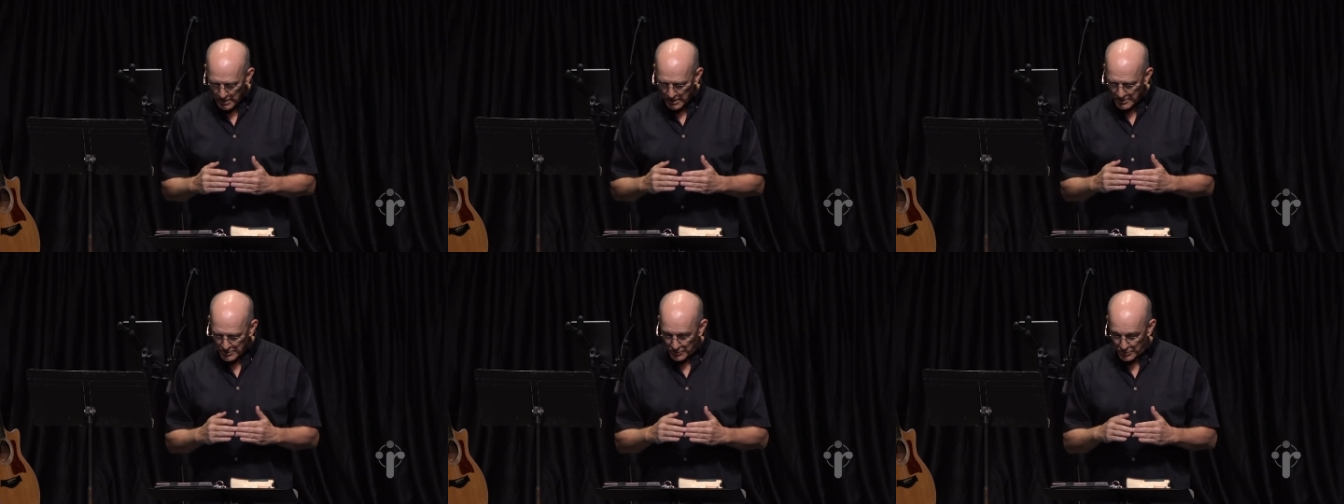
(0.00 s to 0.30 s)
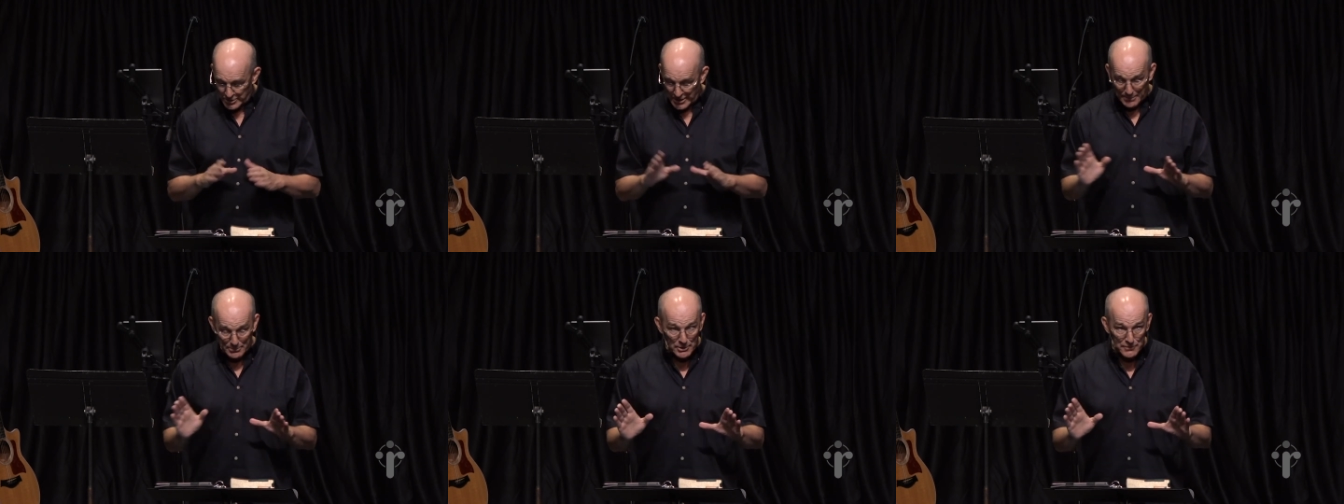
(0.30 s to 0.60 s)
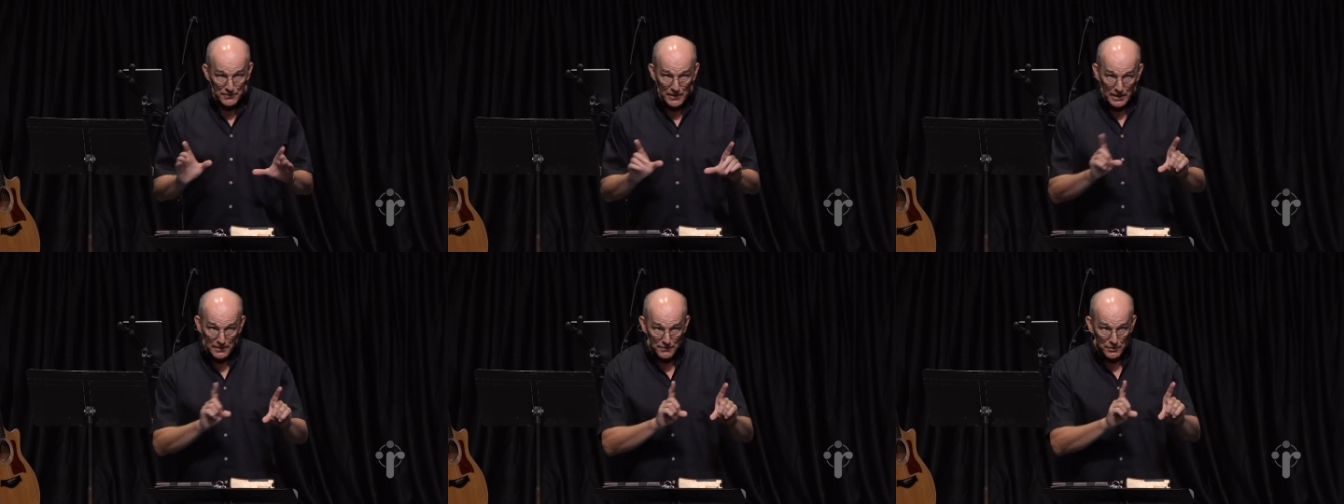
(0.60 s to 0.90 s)
So in chapter
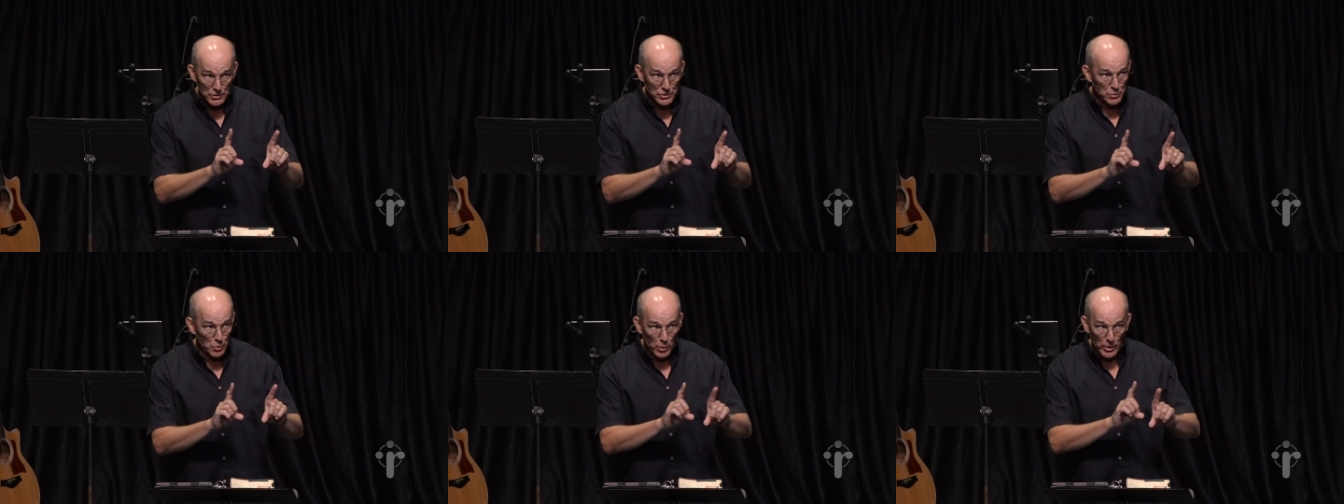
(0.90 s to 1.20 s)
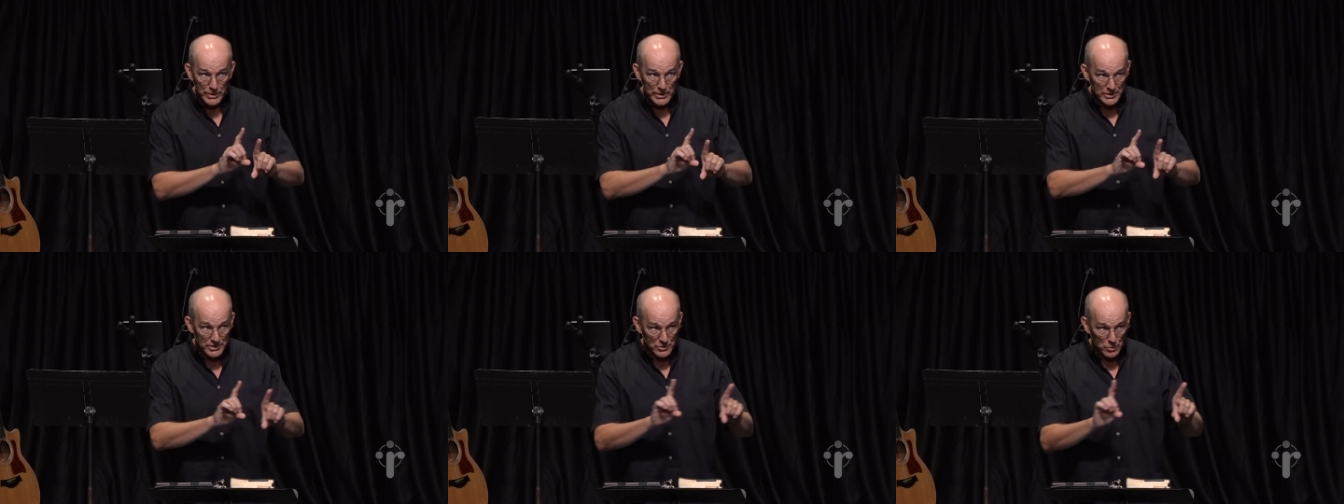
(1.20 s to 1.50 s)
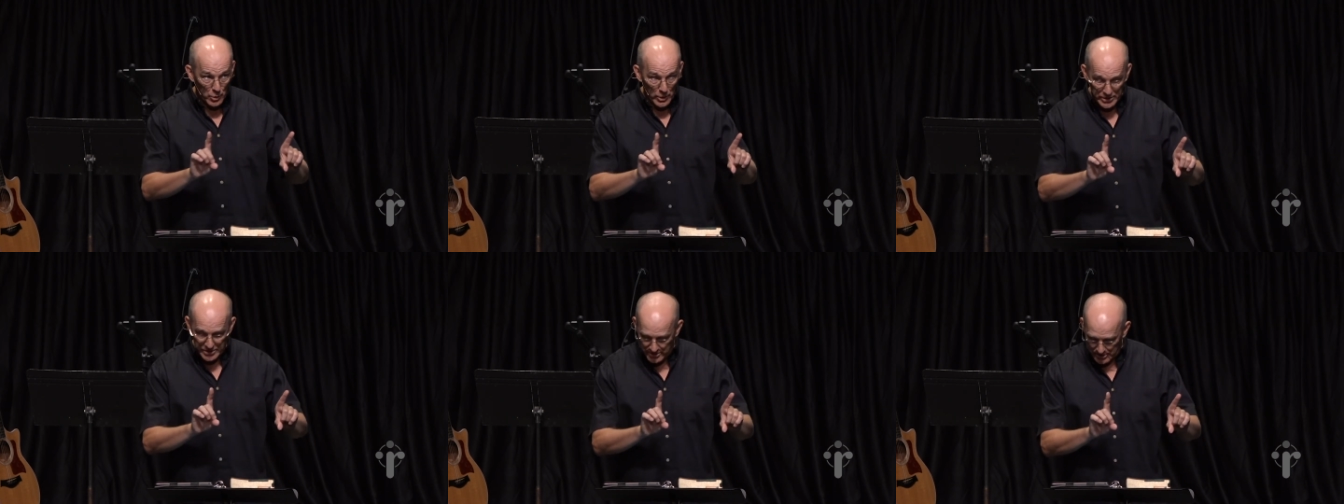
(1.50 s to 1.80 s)
five, verse one, this is
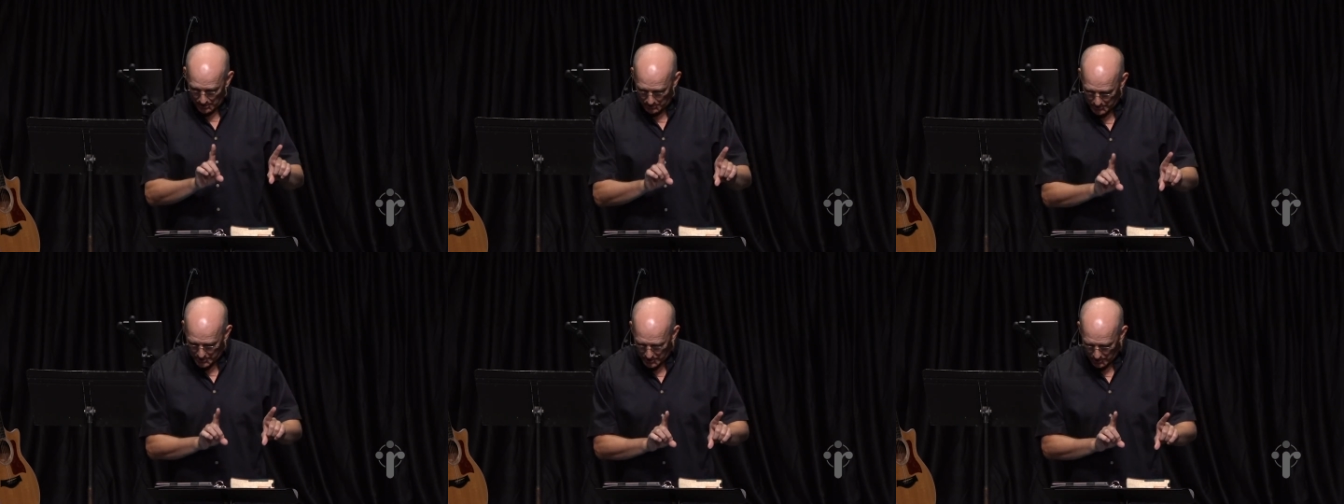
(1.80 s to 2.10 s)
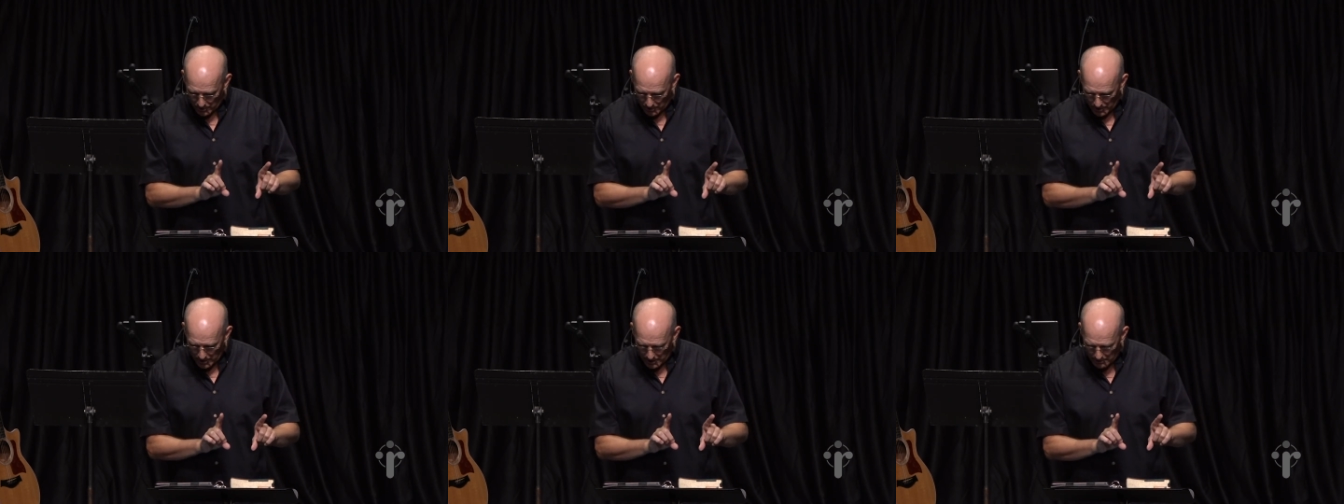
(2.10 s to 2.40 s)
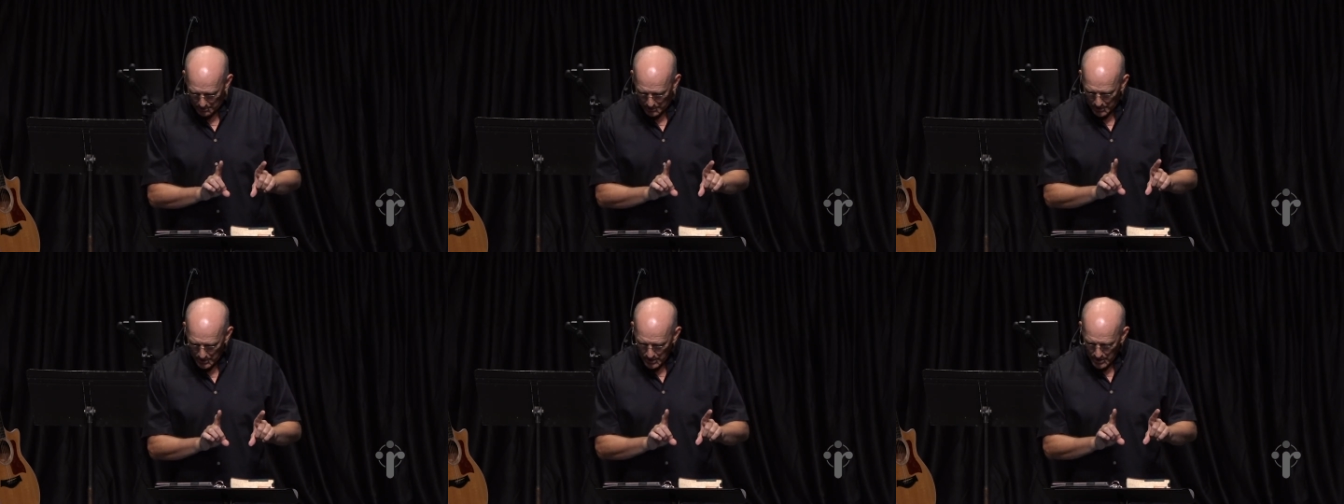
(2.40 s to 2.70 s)
where he sums it all
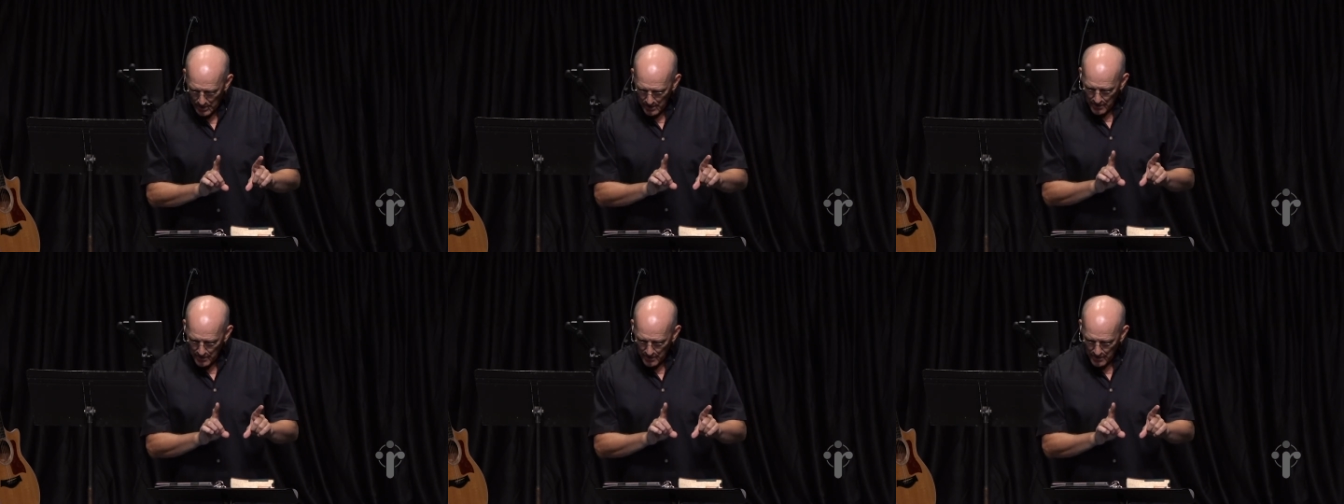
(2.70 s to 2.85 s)
up.